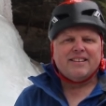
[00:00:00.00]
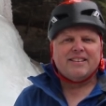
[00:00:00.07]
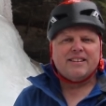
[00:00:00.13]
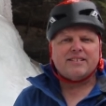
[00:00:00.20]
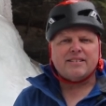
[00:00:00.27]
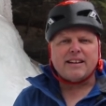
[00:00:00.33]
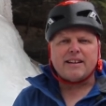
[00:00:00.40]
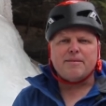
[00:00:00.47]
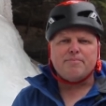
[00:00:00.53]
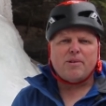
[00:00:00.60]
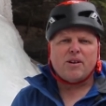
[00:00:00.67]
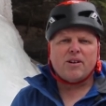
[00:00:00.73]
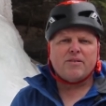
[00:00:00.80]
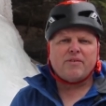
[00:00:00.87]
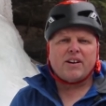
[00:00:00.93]
The second
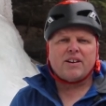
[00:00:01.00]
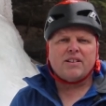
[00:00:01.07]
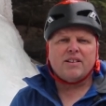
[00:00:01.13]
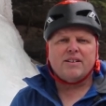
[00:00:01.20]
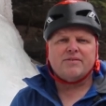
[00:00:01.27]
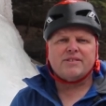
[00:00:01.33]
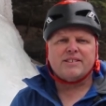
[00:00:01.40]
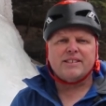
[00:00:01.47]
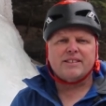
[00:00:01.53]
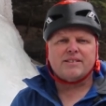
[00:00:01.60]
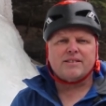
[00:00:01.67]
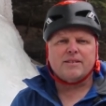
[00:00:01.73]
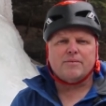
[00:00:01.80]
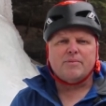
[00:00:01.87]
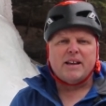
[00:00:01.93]
part of our glove
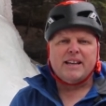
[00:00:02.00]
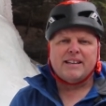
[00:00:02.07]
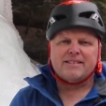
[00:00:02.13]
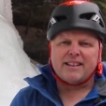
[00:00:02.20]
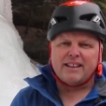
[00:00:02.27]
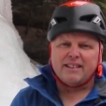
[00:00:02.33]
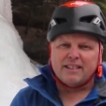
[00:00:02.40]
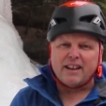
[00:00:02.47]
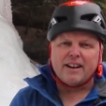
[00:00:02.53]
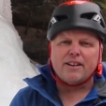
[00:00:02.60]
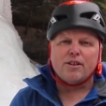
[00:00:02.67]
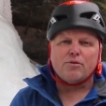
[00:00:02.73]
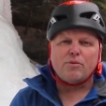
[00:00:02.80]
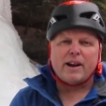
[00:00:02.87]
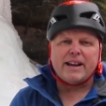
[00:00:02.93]
system is a
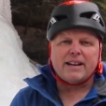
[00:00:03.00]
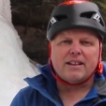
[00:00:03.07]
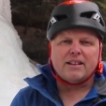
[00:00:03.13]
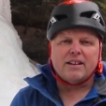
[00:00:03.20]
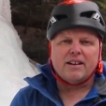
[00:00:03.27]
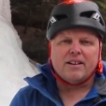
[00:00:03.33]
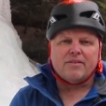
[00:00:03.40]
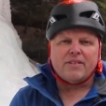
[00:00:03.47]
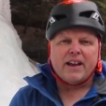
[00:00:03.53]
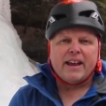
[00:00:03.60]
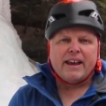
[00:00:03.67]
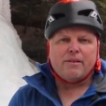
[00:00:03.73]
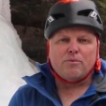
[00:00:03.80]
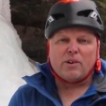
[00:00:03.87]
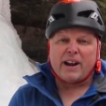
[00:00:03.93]
lighter weight glove.
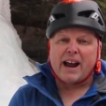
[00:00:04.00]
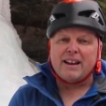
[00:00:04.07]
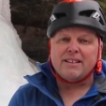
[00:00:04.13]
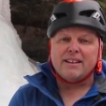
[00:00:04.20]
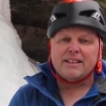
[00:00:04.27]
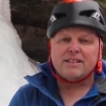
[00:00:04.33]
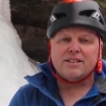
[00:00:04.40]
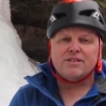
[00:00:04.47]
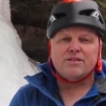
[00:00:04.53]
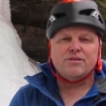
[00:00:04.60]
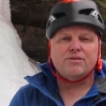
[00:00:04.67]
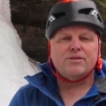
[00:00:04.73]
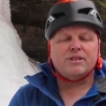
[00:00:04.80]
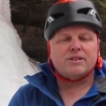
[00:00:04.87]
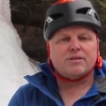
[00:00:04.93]
And what I like to
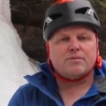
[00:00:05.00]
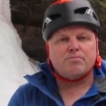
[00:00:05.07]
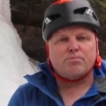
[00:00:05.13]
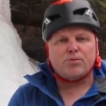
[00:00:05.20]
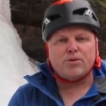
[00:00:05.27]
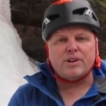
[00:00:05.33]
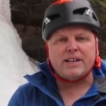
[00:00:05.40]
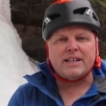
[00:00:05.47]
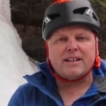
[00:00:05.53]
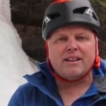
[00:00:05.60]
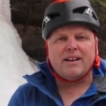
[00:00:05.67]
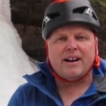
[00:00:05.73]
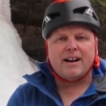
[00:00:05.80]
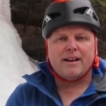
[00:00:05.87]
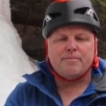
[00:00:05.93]
do is
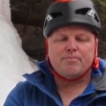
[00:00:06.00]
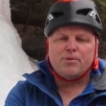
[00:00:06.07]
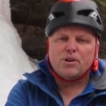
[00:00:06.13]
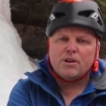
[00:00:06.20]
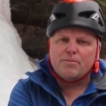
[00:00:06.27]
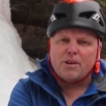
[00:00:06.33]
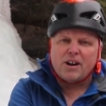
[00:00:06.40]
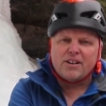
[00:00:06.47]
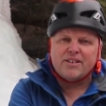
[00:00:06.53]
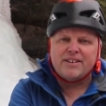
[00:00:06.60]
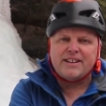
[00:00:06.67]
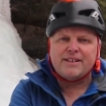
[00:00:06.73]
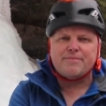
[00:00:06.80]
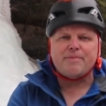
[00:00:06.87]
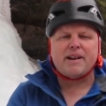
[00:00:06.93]
pre-climb, put them
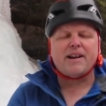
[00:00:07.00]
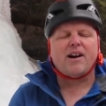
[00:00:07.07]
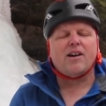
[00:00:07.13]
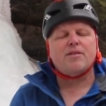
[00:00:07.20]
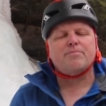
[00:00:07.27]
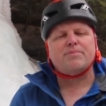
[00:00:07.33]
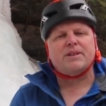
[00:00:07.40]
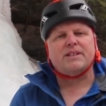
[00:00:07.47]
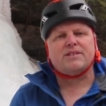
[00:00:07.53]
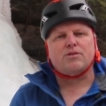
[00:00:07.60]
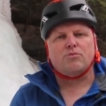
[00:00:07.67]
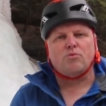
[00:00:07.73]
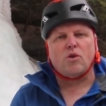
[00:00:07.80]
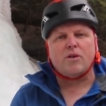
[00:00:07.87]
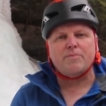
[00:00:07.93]
underneath my armpit
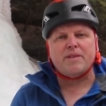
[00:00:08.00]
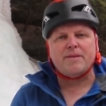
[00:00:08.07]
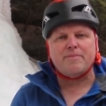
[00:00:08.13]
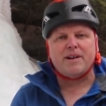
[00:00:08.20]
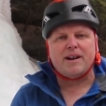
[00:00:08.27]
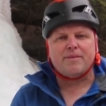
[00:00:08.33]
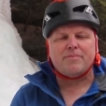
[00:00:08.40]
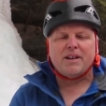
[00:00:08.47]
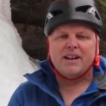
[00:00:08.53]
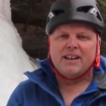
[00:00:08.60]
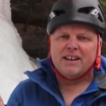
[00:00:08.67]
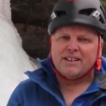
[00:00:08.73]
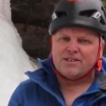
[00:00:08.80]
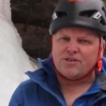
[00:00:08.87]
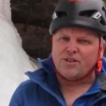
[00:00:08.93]
to warm them up
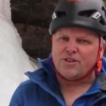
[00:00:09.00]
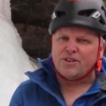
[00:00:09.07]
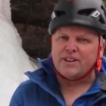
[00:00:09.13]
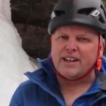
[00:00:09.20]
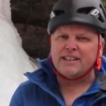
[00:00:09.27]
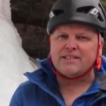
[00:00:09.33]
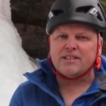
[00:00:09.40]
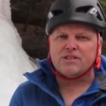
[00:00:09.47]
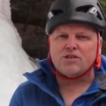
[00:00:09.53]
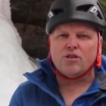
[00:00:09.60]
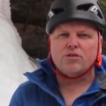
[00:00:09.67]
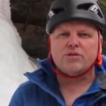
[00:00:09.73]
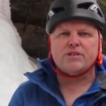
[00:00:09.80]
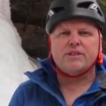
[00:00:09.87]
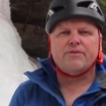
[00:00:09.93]
so they're nice and
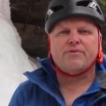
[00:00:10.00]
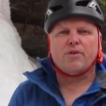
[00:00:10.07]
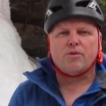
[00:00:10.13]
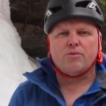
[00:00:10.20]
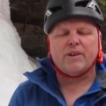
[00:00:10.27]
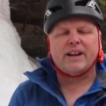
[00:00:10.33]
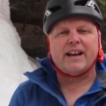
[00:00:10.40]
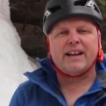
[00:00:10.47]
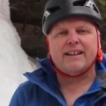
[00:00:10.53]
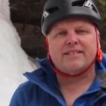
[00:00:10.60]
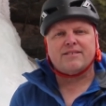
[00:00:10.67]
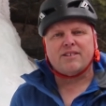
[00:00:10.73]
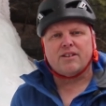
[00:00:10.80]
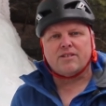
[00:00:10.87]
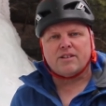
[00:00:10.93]
toasty for when I
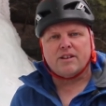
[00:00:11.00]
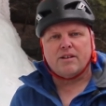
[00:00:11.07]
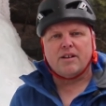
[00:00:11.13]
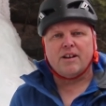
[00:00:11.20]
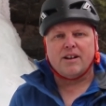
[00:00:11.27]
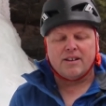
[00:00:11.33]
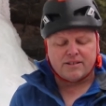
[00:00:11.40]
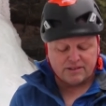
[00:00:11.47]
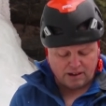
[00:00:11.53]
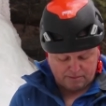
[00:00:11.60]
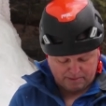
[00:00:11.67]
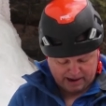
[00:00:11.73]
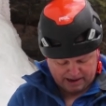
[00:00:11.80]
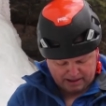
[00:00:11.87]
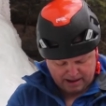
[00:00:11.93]
start to uh,
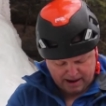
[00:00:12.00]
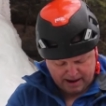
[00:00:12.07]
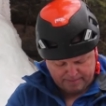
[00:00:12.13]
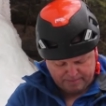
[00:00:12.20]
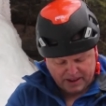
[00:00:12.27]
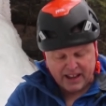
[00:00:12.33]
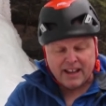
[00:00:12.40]
start my climb.